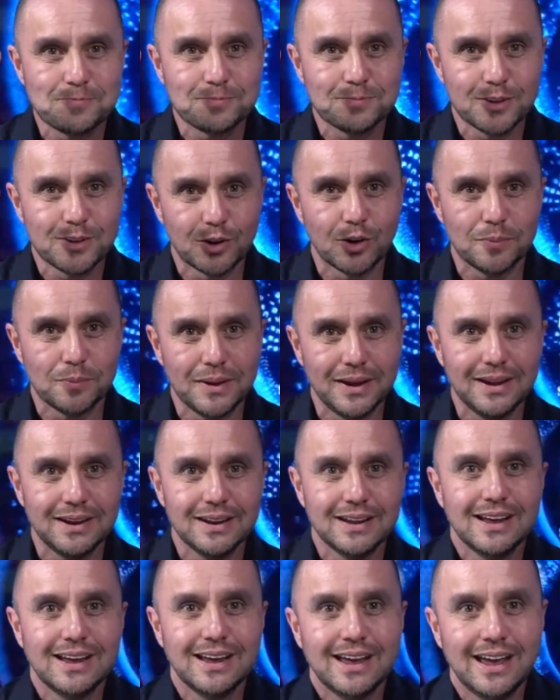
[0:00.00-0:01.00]
You know what I
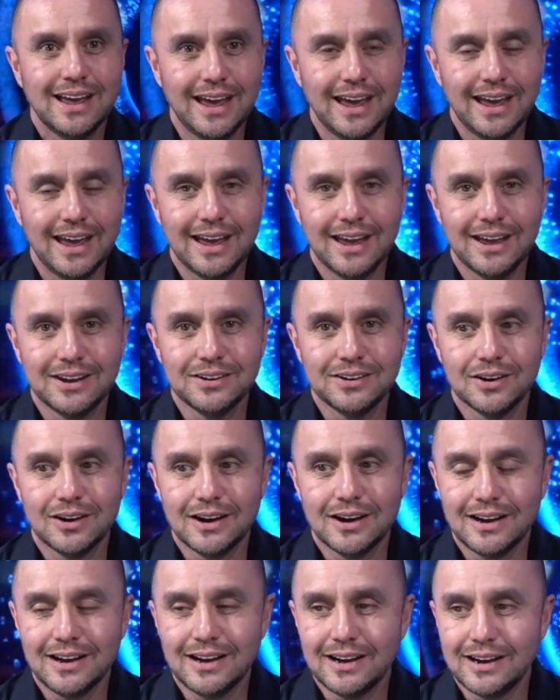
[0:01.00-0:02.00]
mean? And
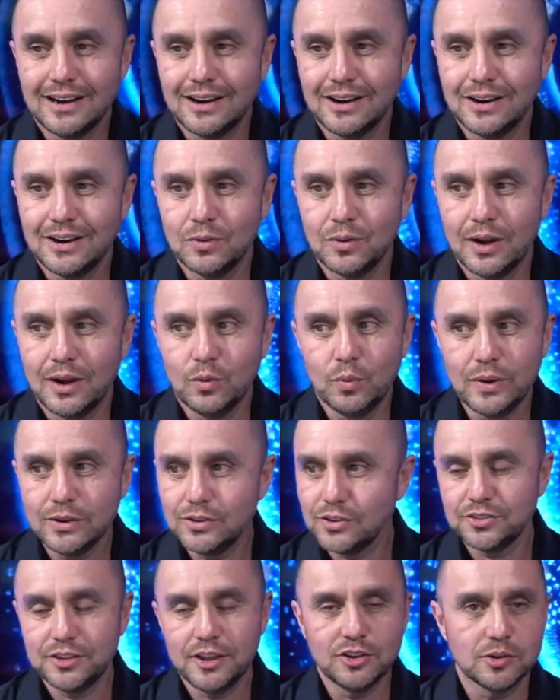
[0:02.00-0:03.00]
uh, and we
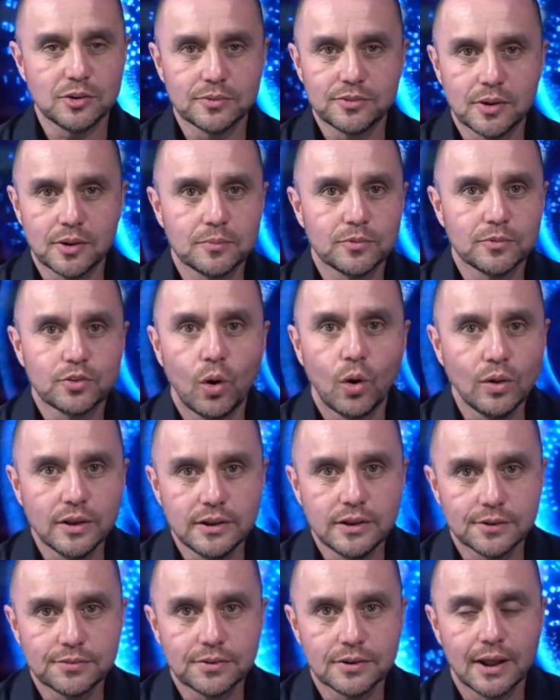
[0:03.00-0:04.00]
just teach them something totally
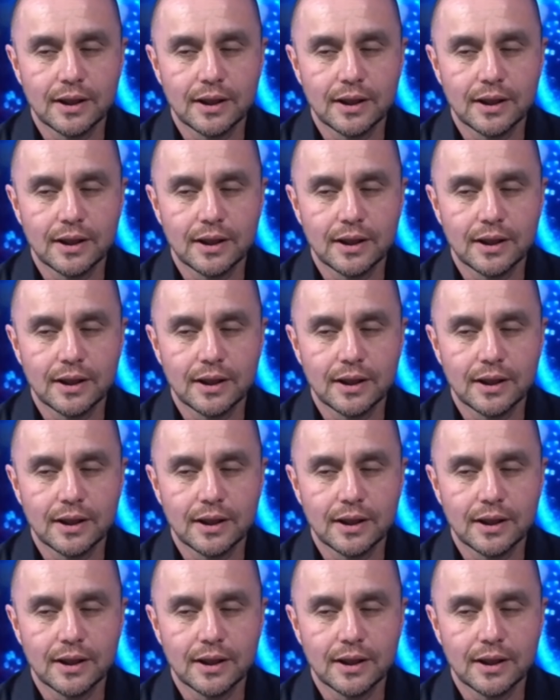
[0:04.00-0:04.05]
different.